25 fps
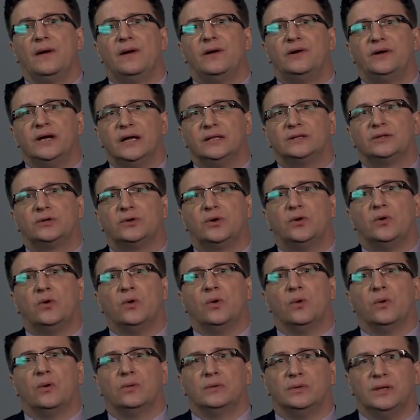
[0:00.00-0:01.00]

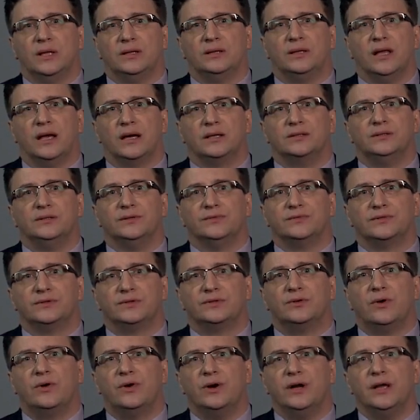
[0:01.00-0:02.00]
retro detective
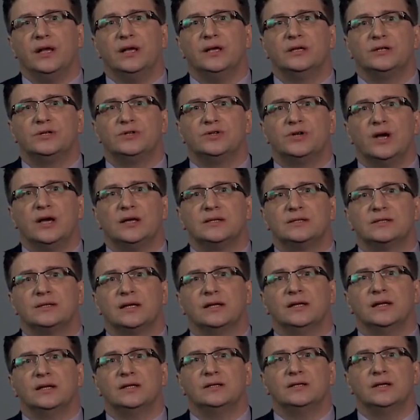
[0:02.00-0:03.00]
story, is just
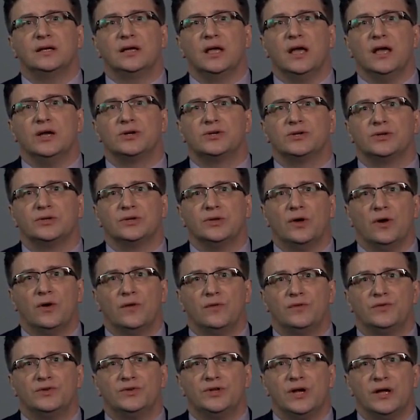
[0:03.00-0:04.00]
an indication
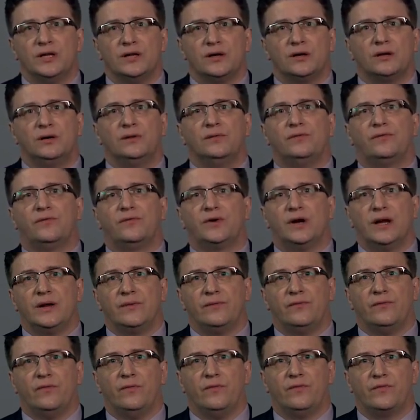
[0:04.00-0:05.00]
of general
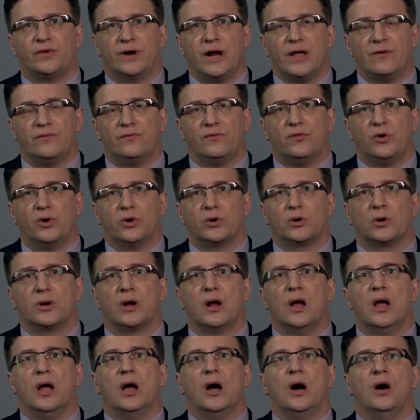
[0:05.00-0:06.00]
framework
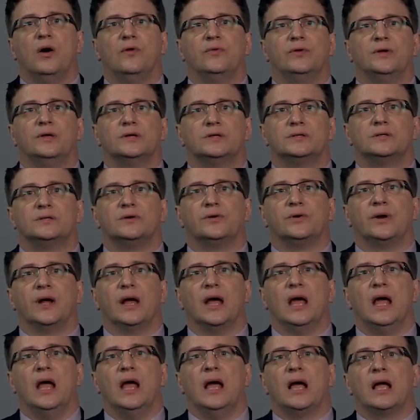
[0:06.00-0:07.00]
of history,
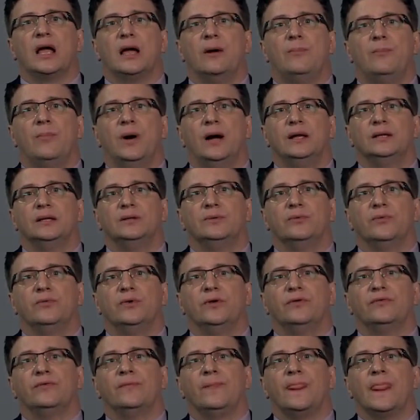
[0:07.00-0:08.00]
combining
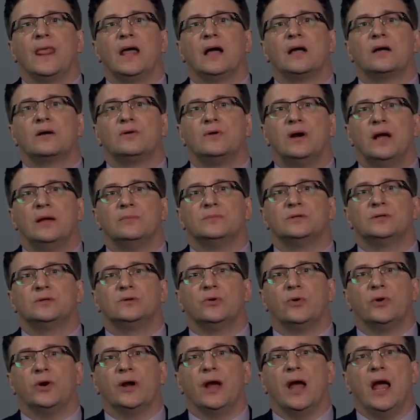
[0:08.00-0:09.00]
with crime
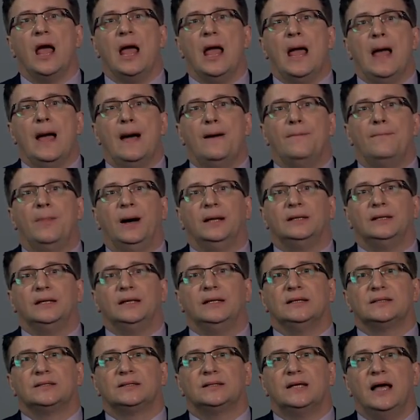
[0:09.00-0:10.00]
story. But
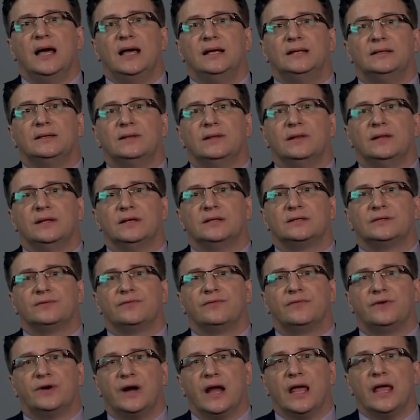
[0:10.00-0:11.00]
inside this
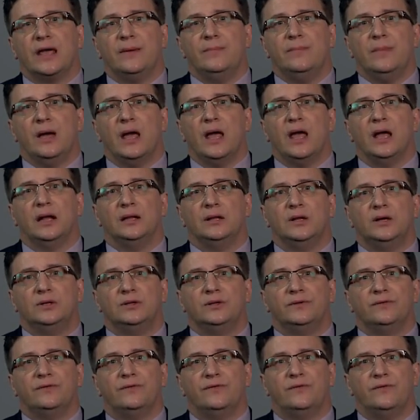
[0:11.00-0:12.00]
frame, a
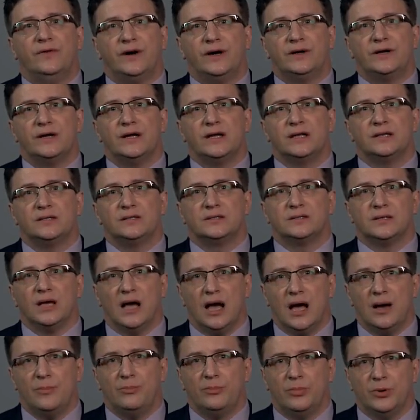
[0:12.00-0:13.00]
lot of variants
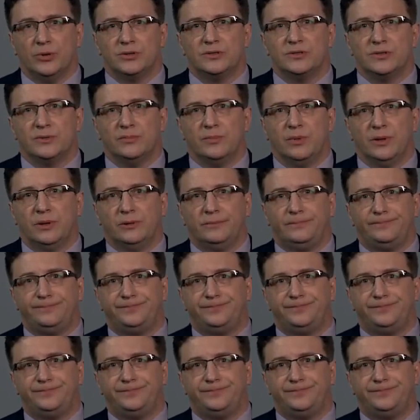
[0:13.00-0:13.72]
are possible.